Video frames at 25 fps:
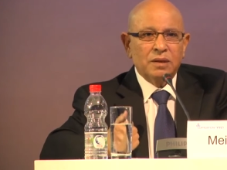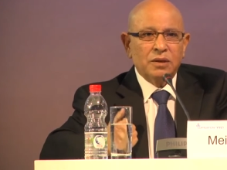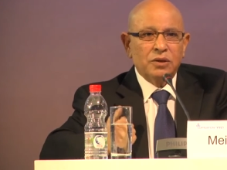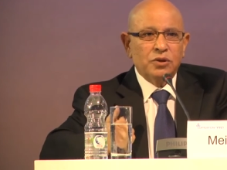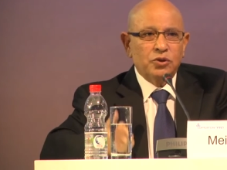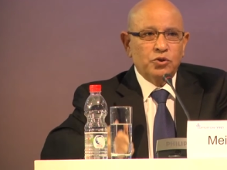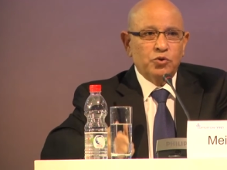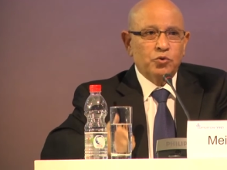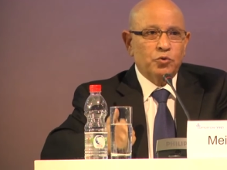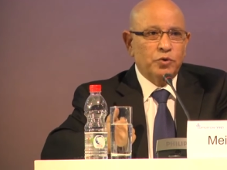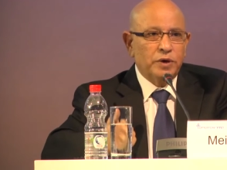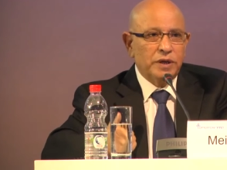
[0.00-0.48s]

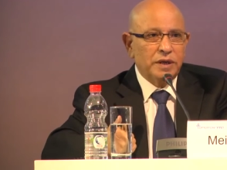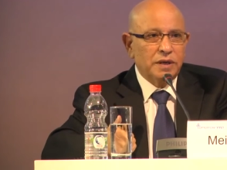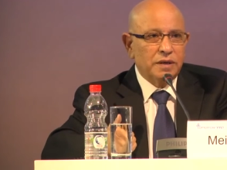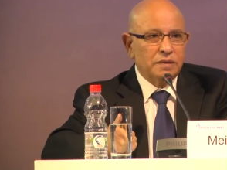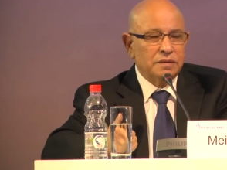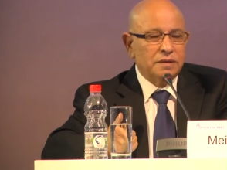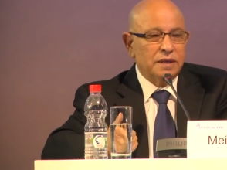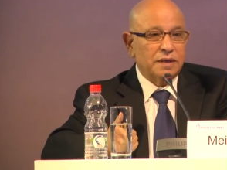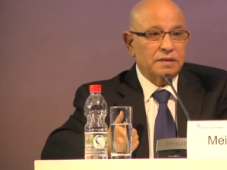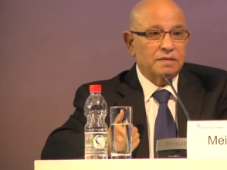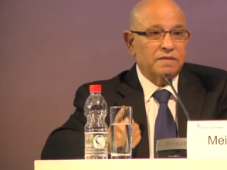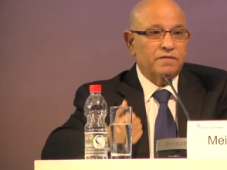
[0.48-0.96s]
You
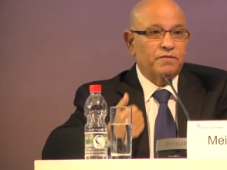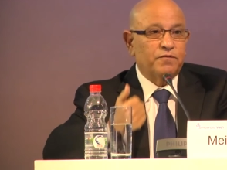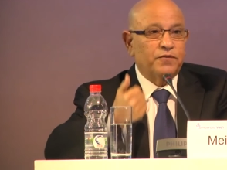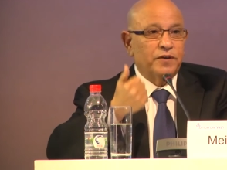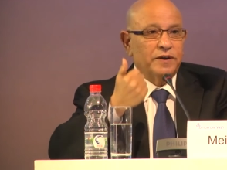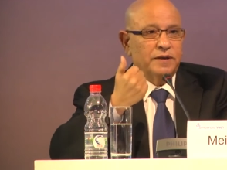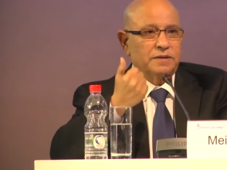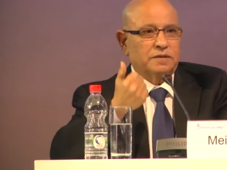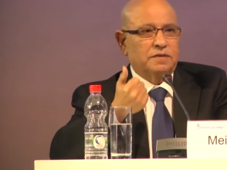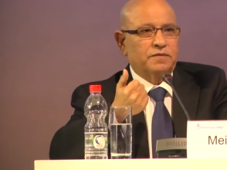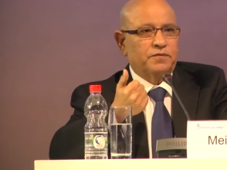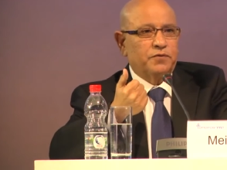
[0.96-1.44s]
need that,
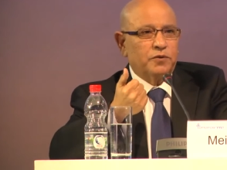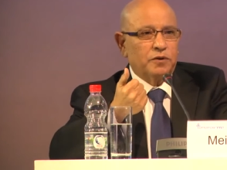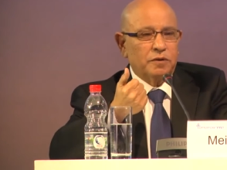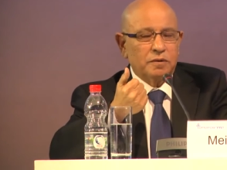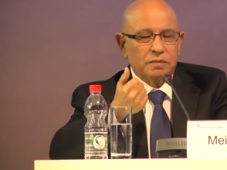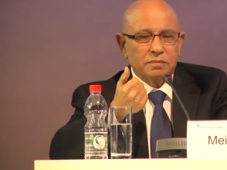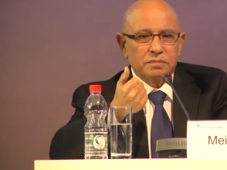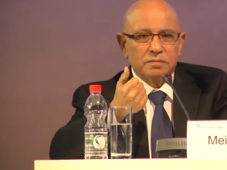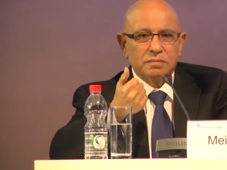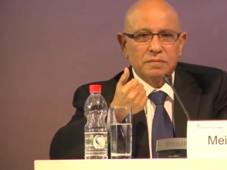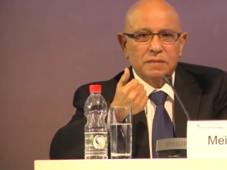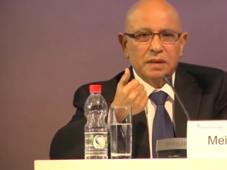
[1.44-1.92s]
first of
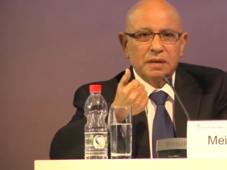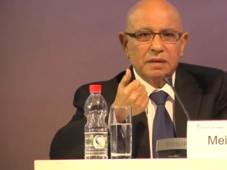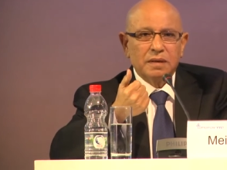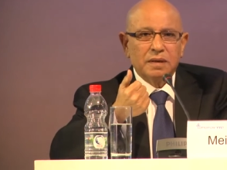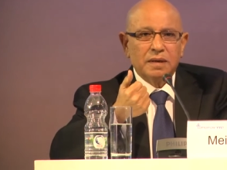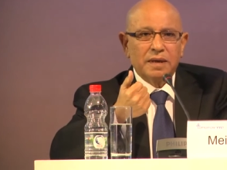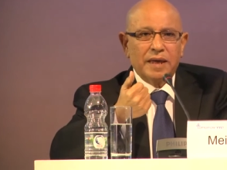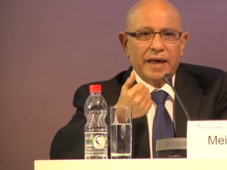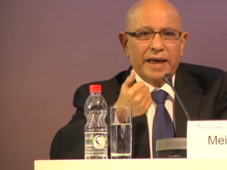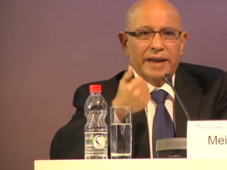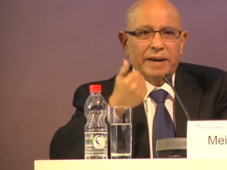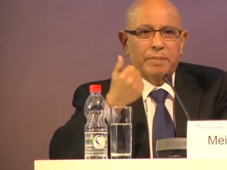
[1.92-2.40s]
all,
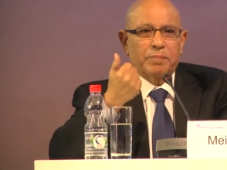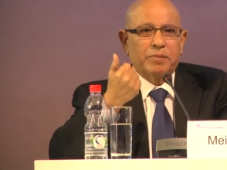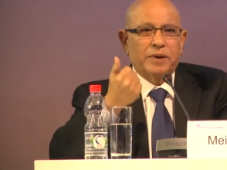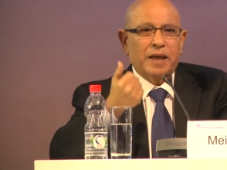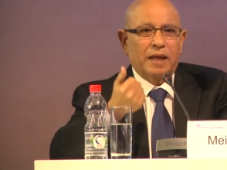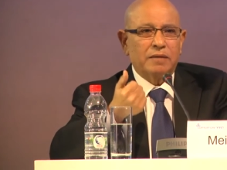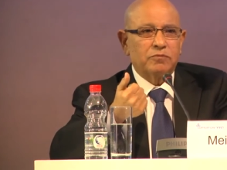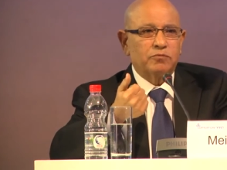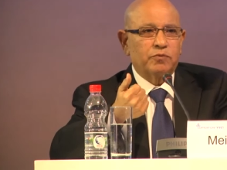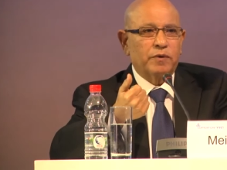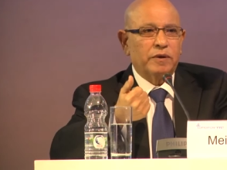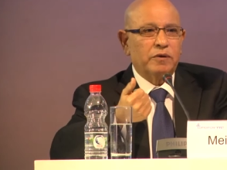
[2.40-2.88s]
Arab
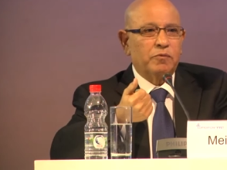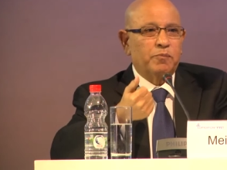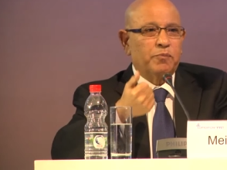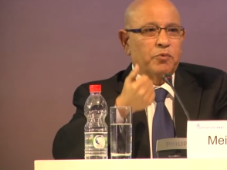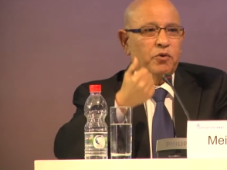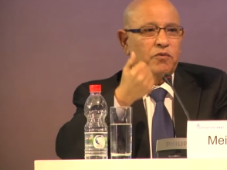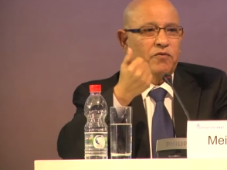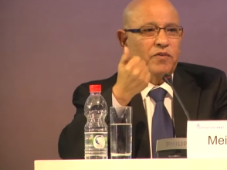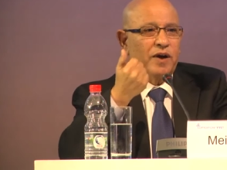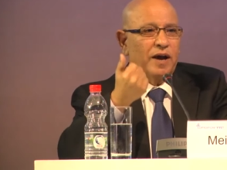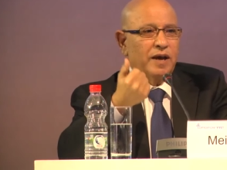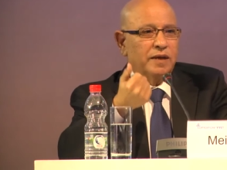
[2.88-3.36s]
country will
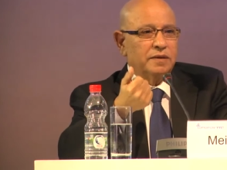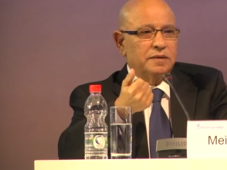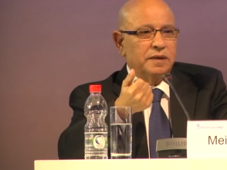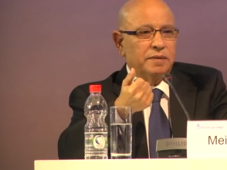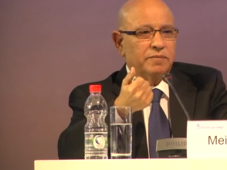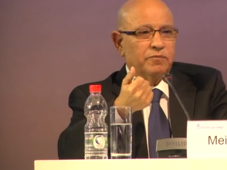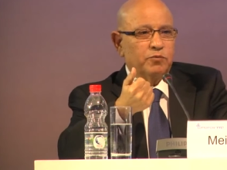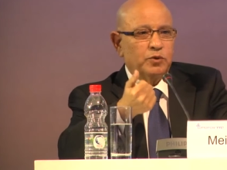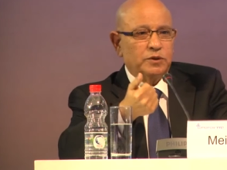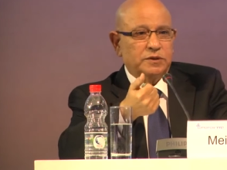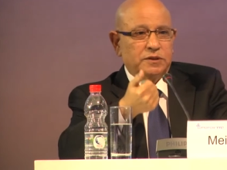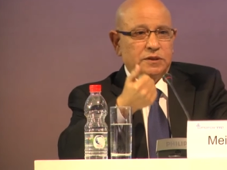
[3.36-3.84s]
provide
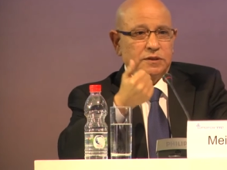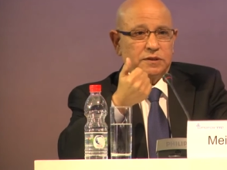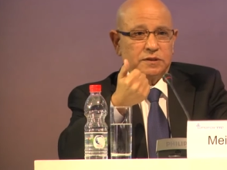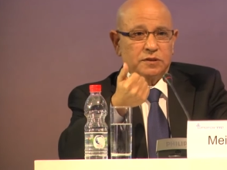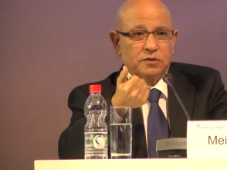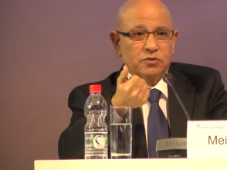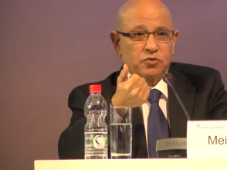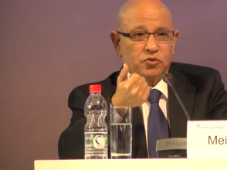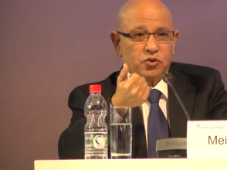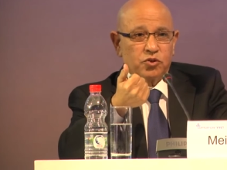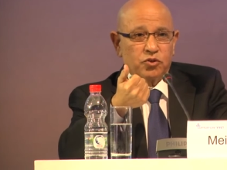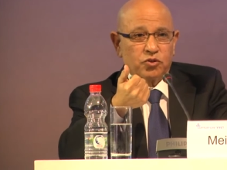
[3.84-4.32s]
them with
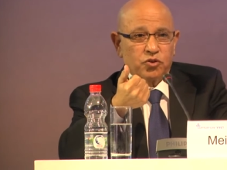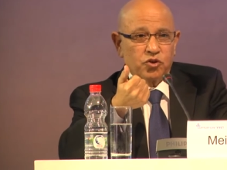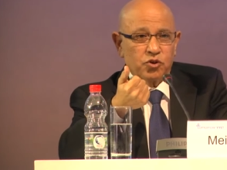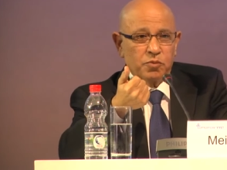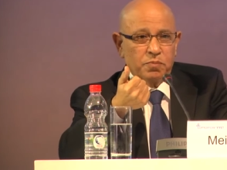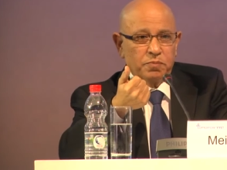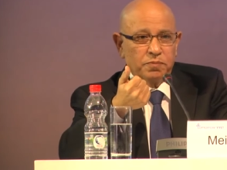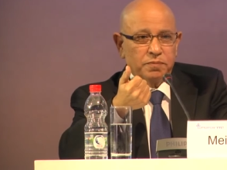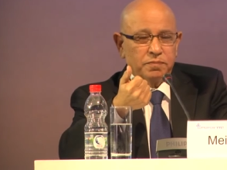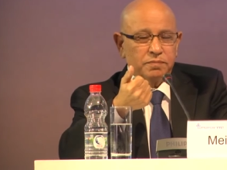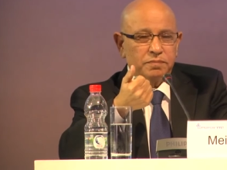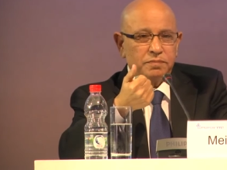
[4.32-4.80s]
citizenship,